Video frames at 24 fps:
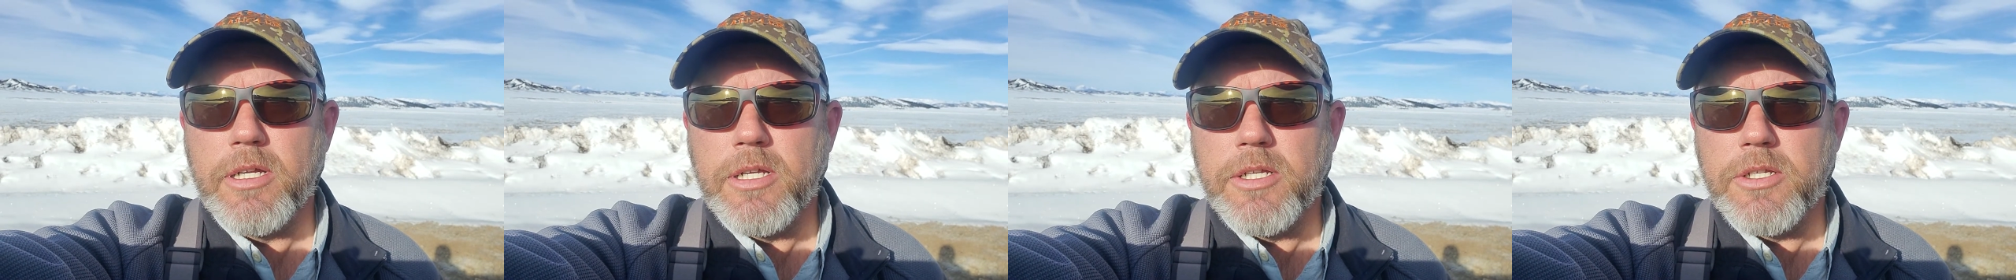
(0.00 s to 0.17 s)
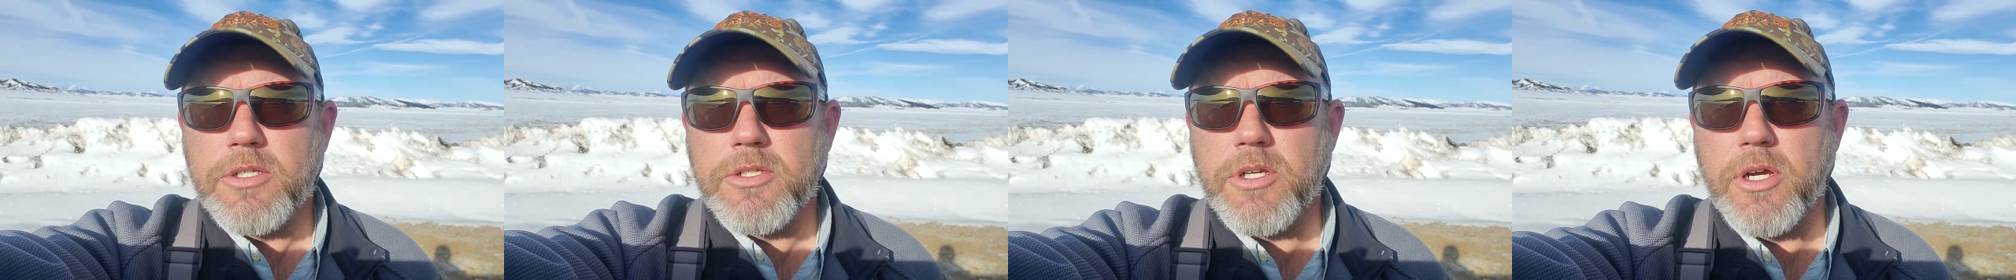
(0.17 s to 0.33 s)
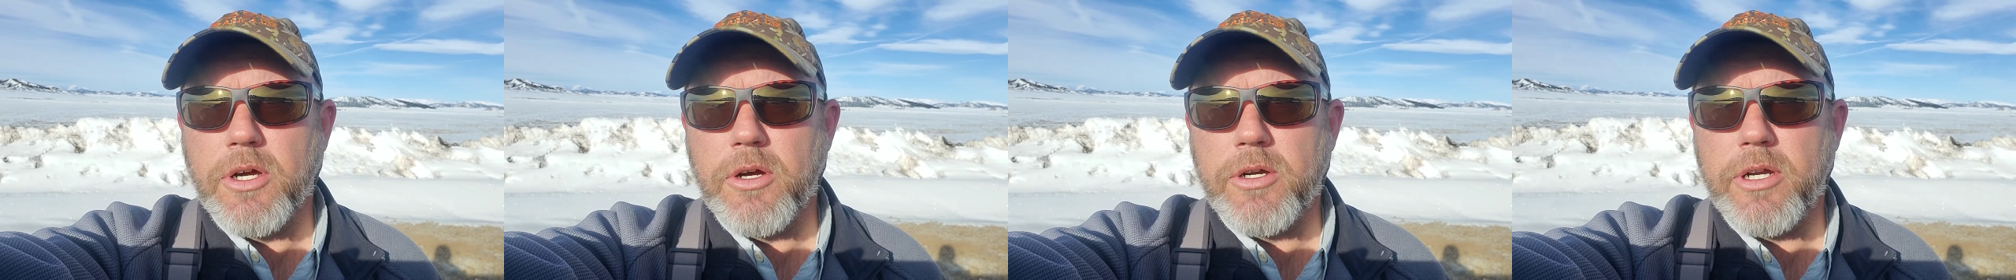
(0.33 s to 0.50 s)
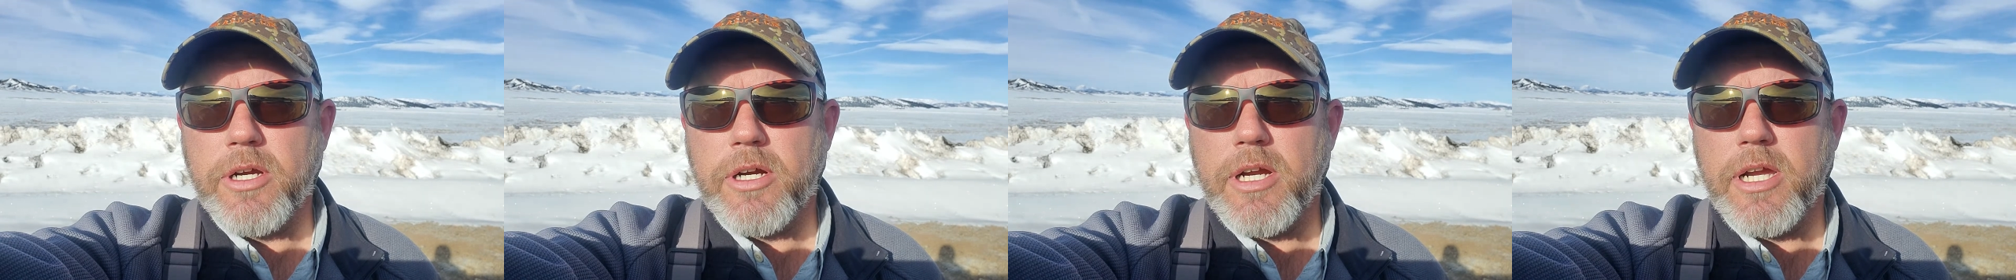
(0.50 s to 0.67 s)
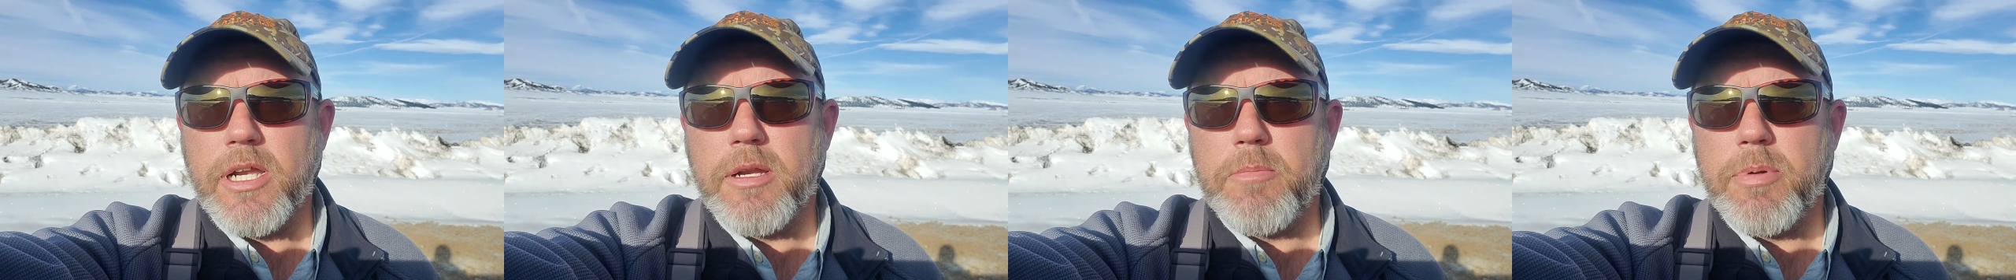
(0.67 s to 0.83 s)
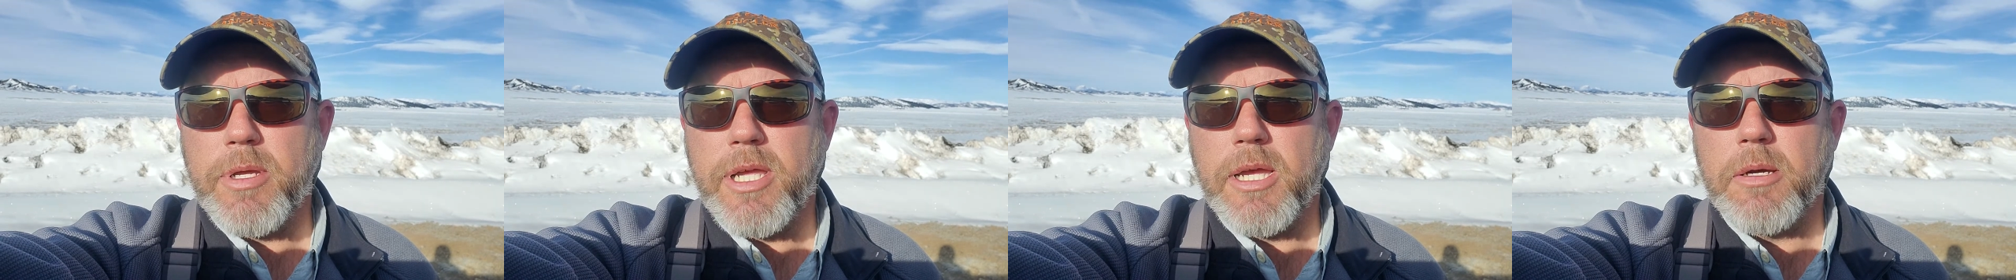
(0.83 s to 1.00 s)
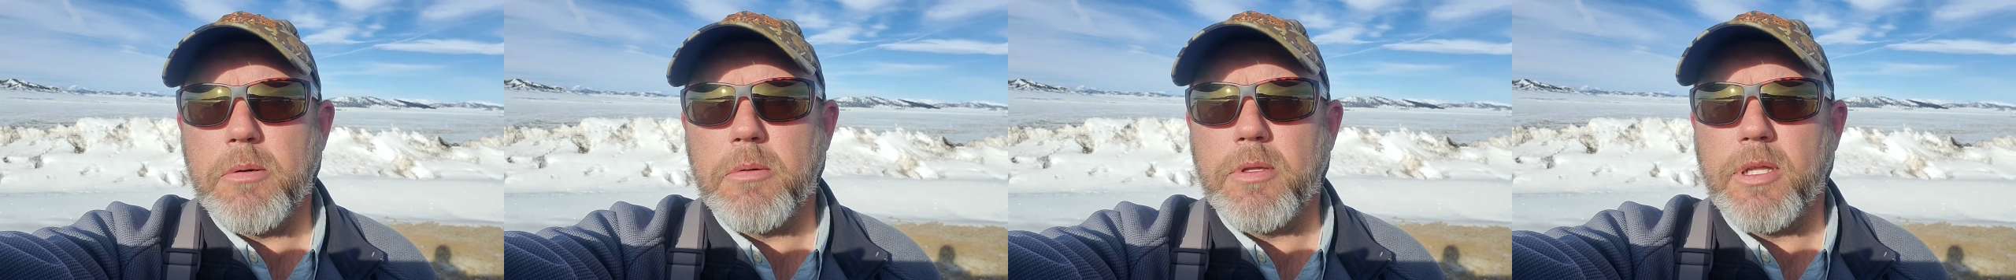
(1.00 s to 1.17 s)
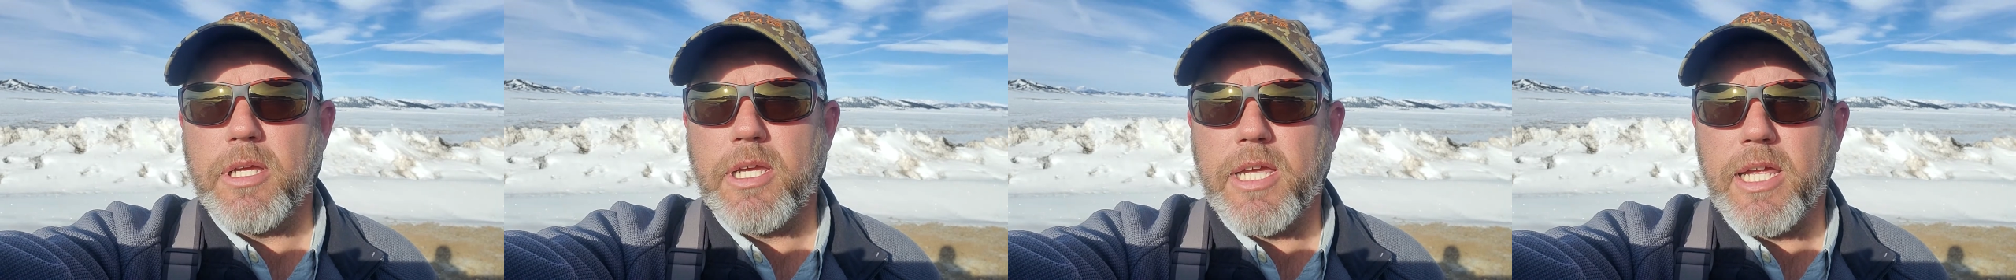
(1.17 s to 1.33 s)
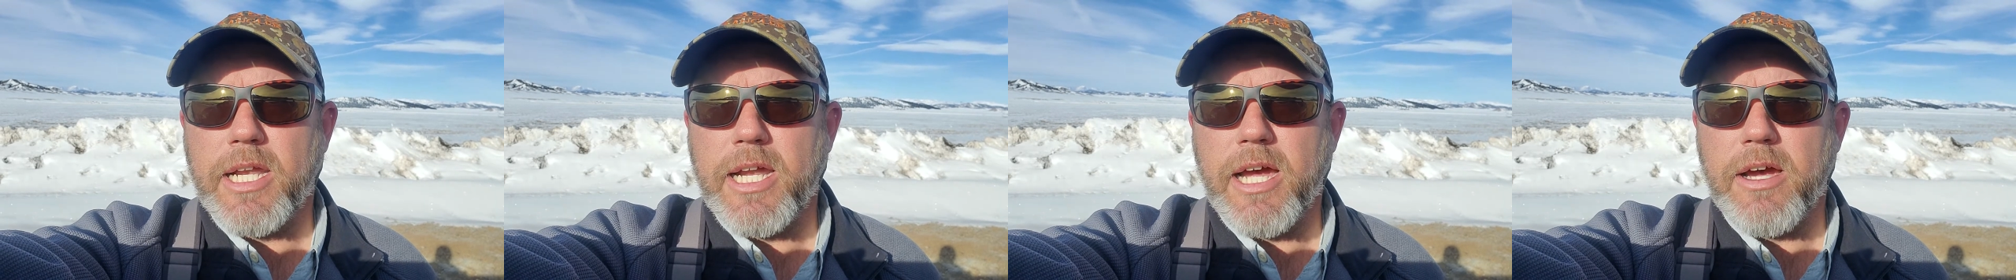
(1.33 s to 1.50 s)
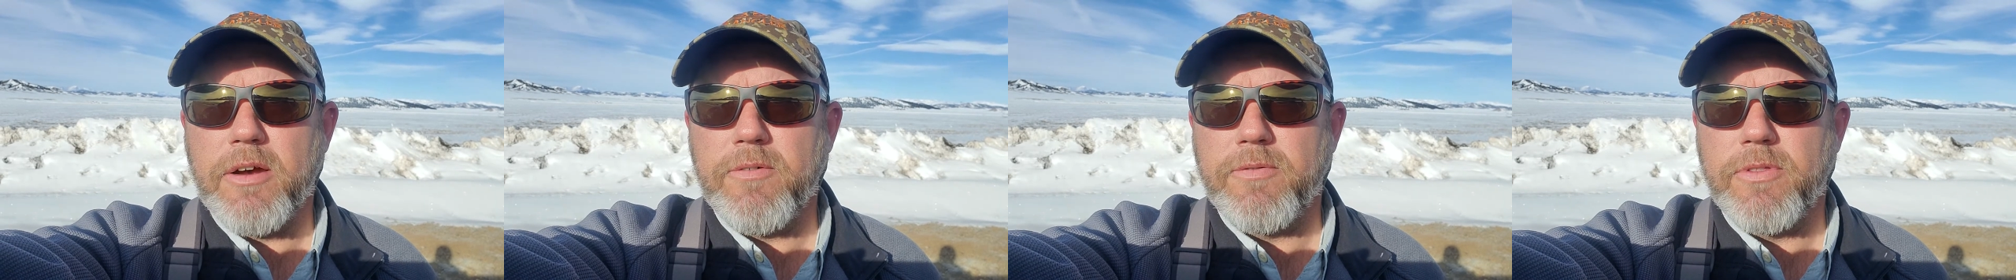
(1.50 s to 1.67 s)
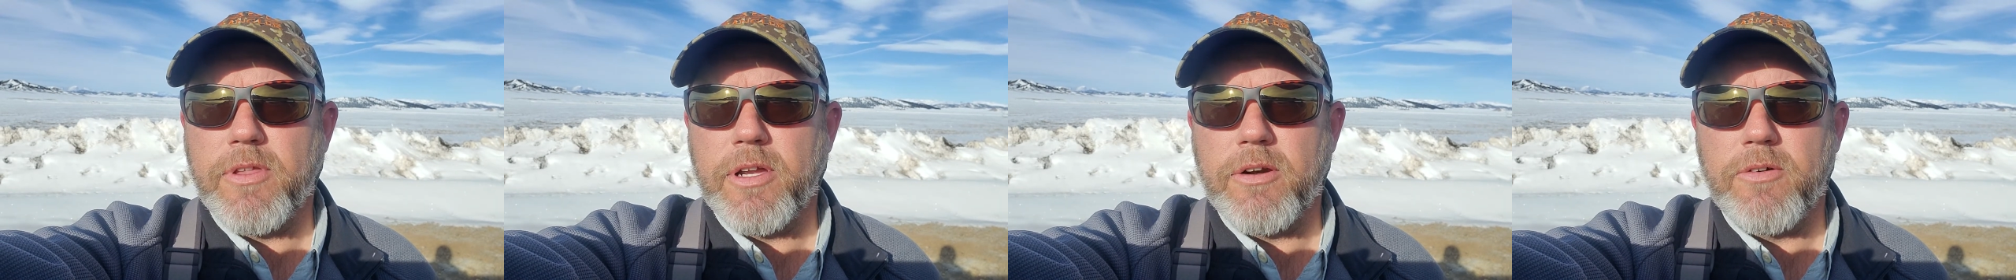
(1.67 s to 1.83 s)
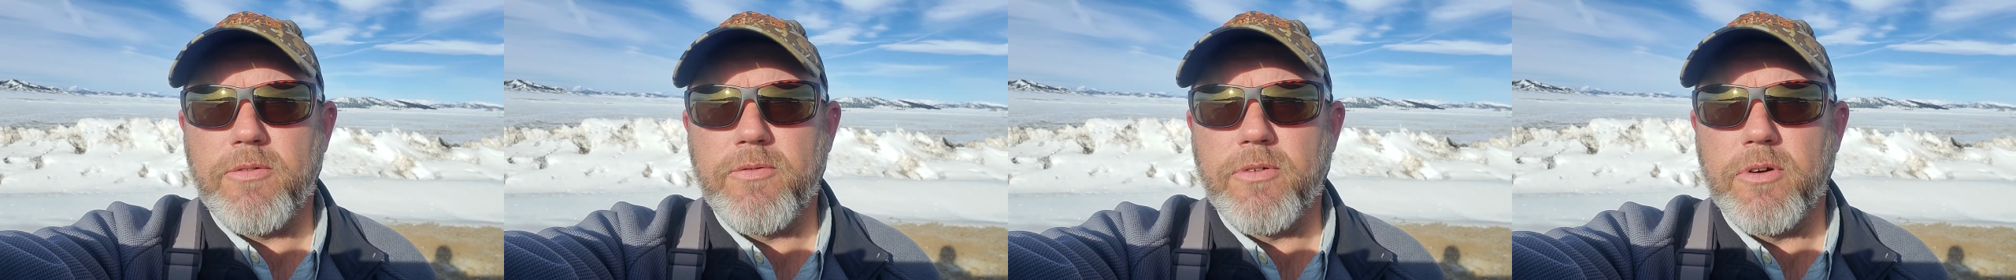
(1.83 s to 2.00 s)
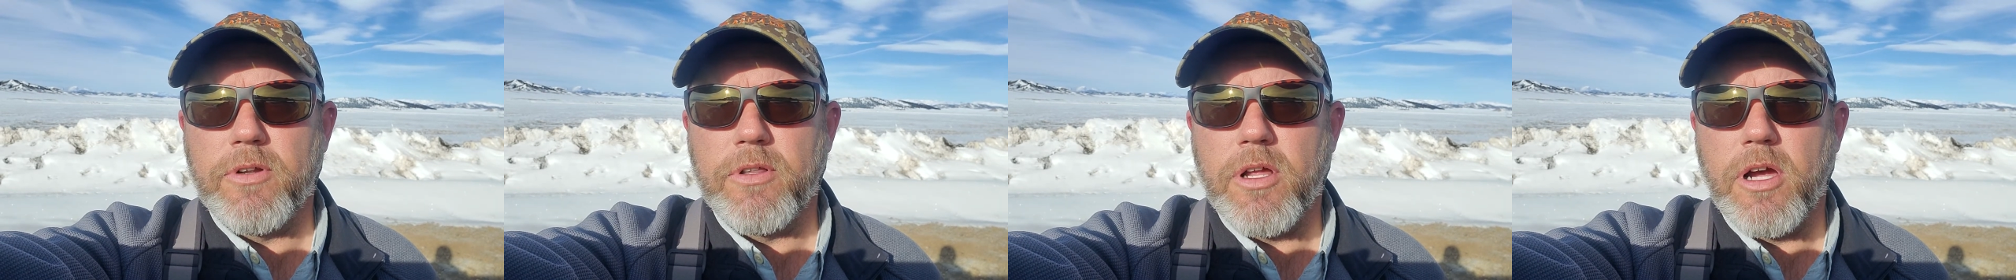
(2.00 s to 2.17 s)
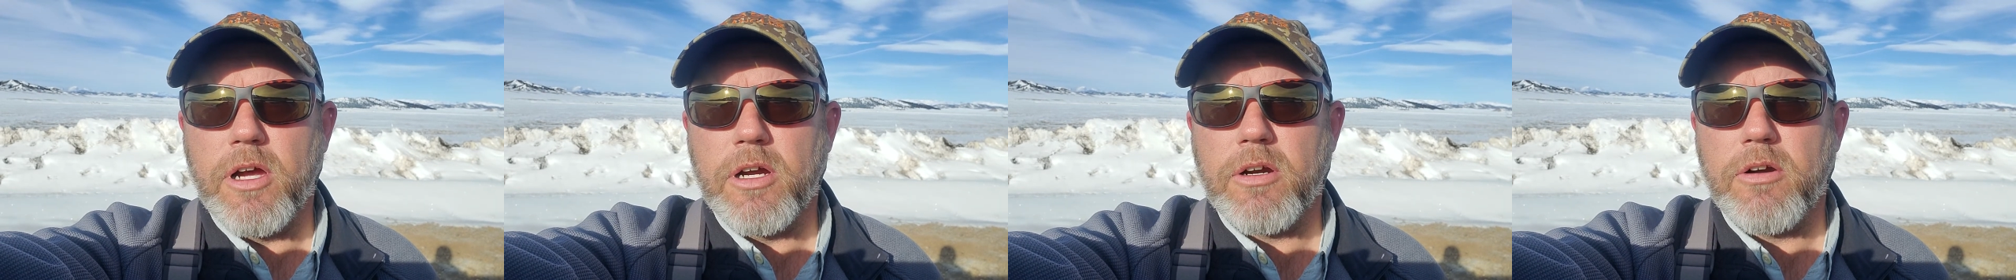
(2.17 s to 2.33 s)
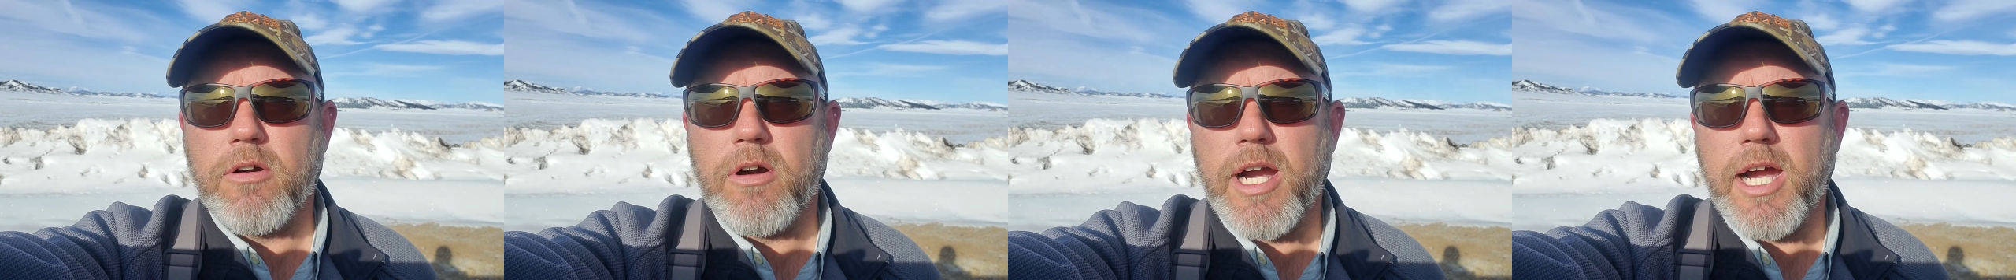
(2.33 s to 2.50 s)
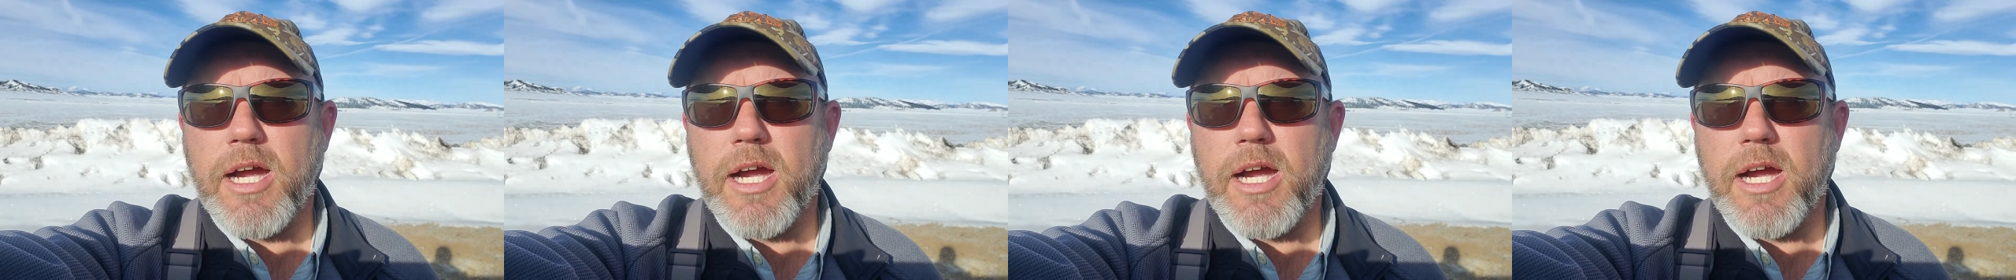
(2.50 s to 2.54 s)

so you're going to be able to get out there for longer